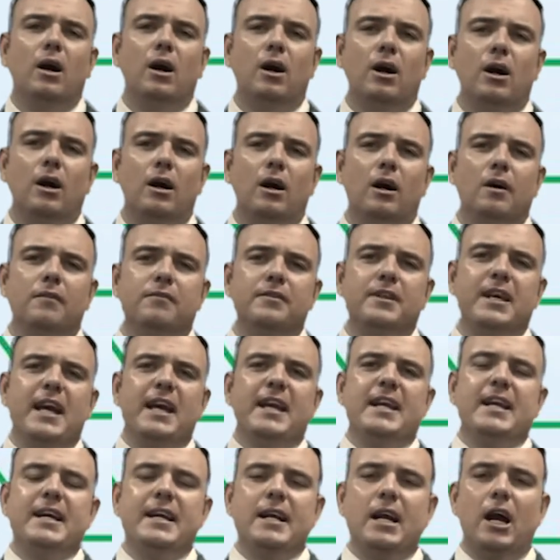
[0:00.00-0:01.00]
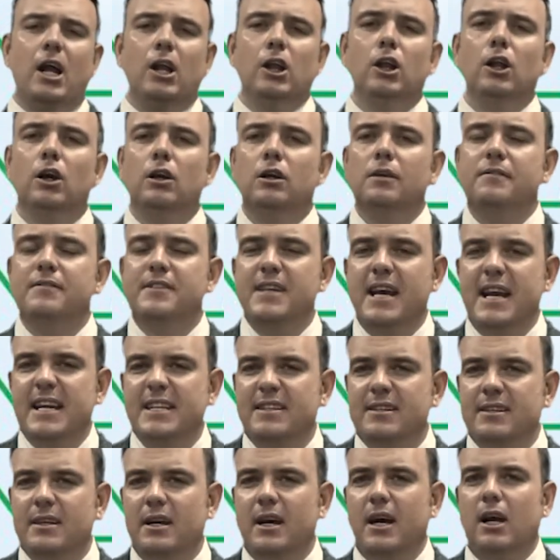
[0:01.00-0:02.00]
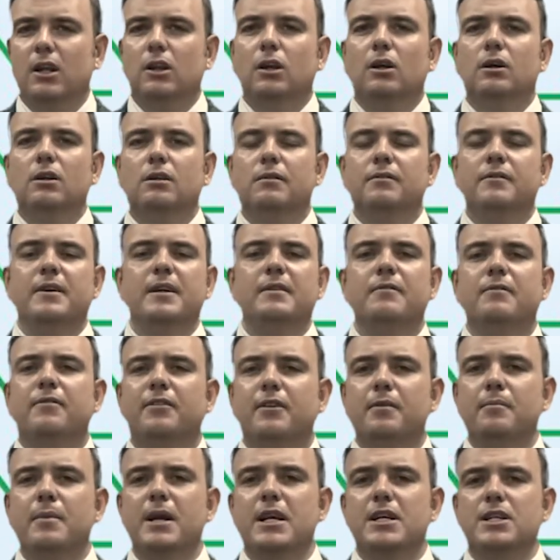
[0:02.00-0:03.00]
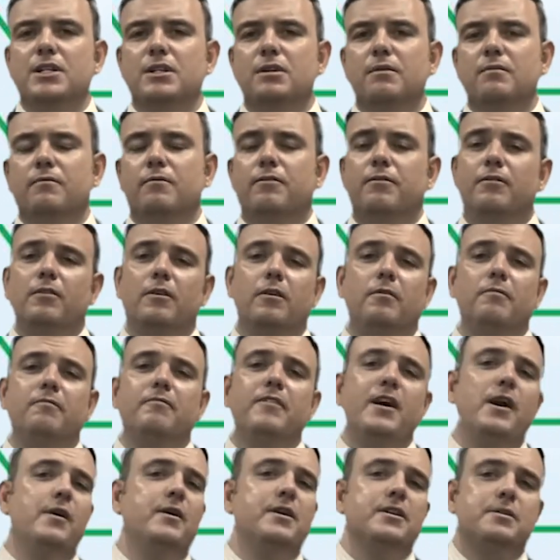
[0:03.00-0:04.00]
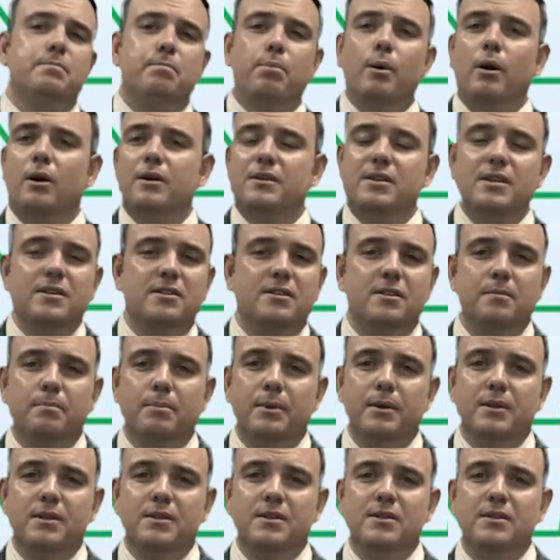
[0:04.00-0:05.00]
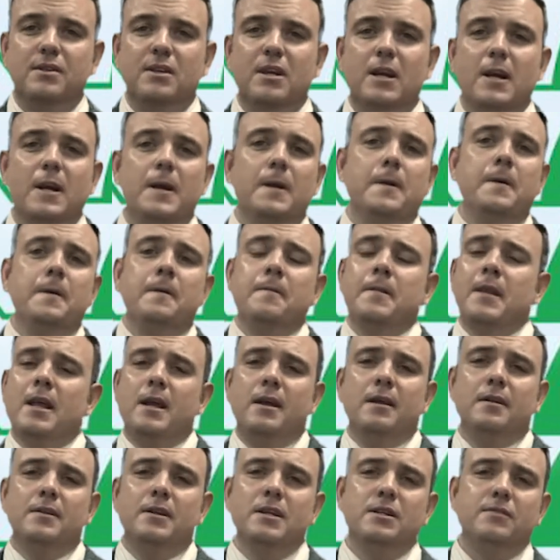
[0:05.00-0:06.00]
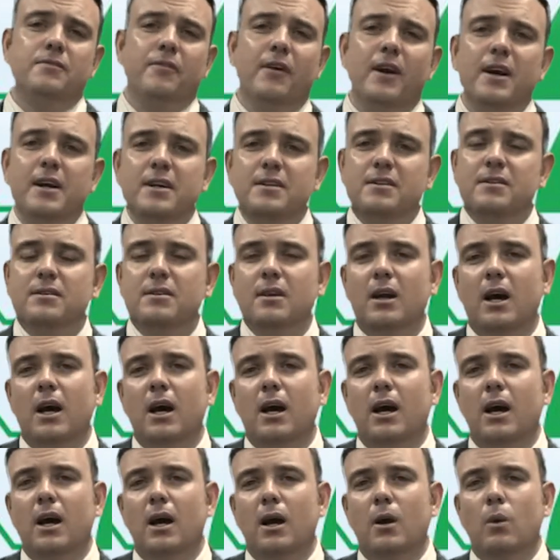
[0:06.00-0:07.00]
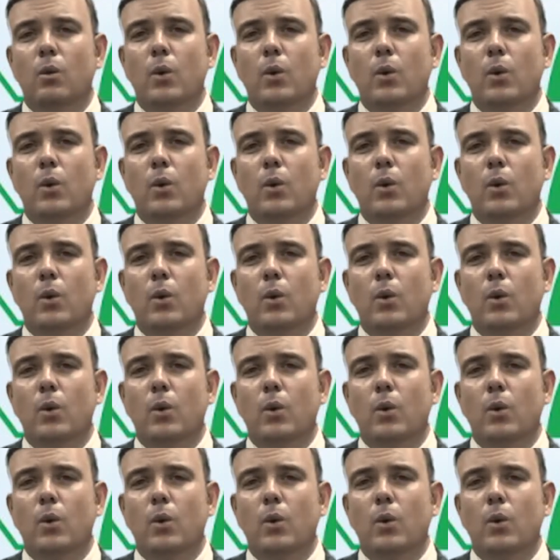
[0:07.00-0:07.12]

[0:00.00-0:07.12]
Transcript: of getting a lot of data, a lot of information from various participants. There's various uh,